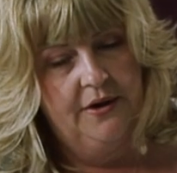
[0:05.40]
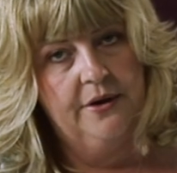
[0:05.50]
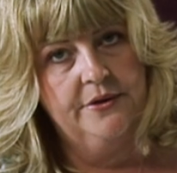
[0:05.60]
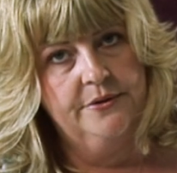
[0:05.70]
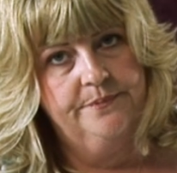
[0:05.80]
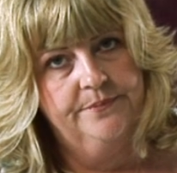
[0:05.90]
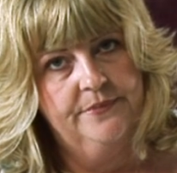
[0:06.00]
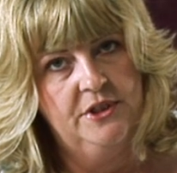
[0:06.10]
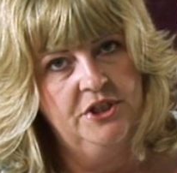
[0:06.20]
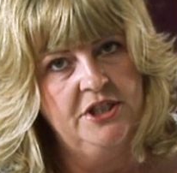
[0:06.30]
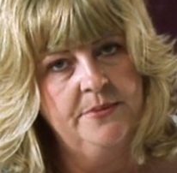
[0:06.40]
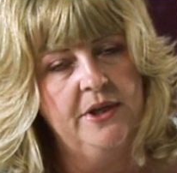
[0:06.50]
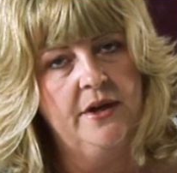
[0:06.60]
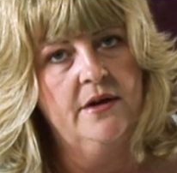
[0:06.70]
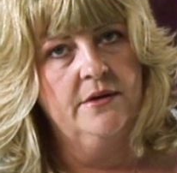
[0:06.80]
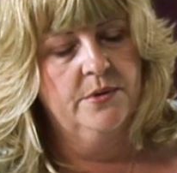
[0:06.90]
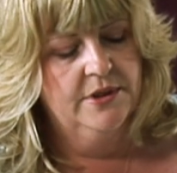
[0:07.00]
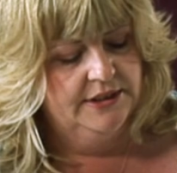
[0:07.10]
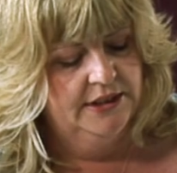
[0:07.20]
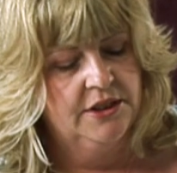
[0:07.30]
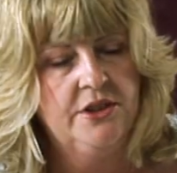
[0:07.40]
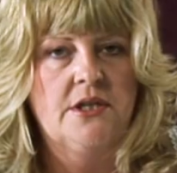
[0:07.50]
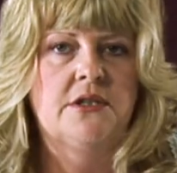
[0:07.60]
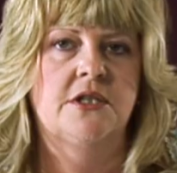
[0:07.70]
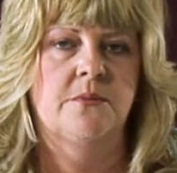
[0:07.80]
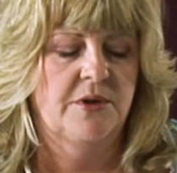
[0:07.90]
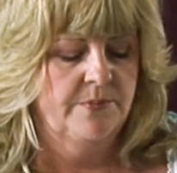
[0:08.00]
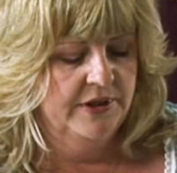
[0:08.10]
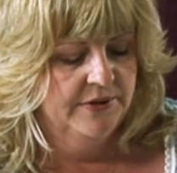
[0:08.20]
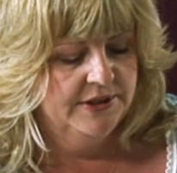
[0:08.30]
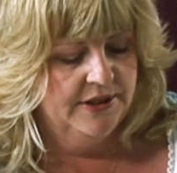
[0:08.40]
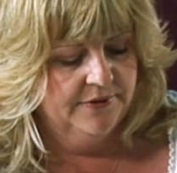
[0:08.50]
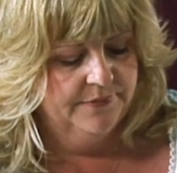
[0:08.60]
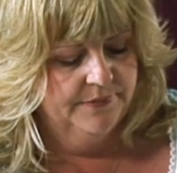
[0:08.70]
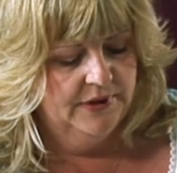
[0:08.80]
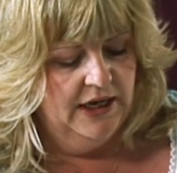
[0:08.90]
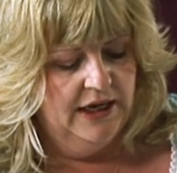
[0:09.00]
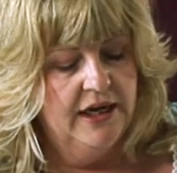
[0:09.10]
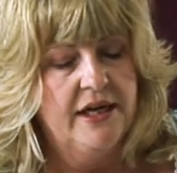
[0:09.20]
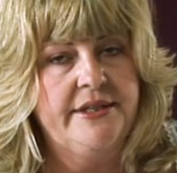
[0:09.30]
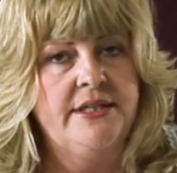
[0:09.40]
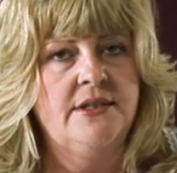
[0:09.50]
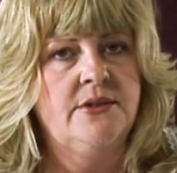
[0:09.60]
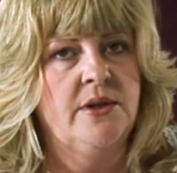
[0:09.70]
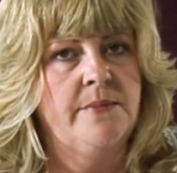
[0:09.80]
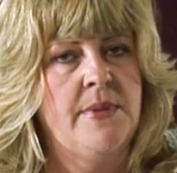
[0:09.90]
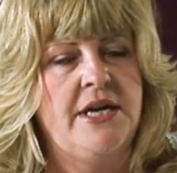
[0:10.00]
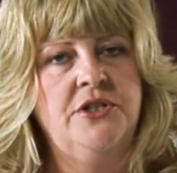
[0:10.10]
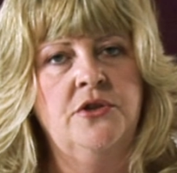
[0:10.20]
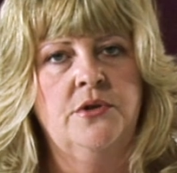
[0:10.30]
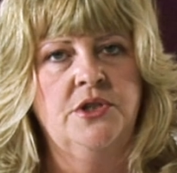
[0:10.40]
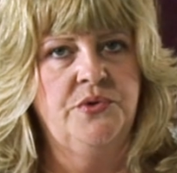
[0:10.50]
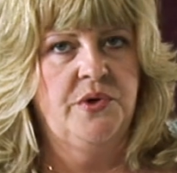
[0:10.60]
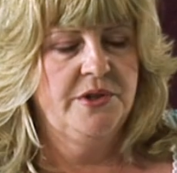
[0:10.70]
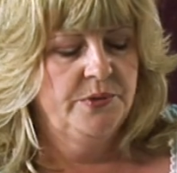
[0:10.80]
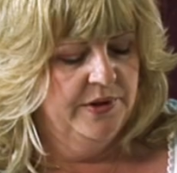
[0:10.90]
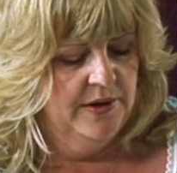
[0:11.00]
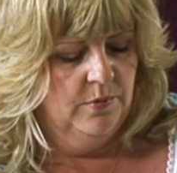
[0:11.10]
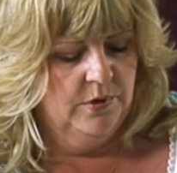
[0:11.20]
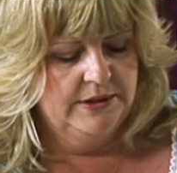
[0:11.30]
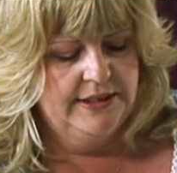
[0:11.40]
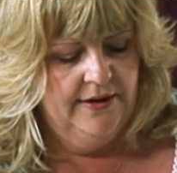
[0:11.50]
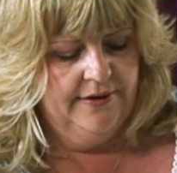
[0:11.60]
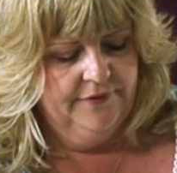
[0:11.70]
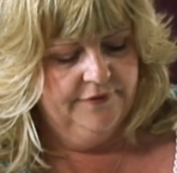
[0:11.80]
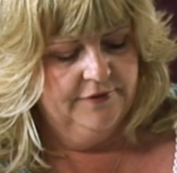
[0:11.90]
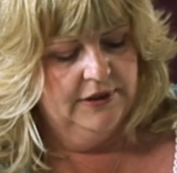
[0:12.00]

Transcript: card. The Judgement card works in conjunction with Pluto. It deals with the major crossroads within one's life.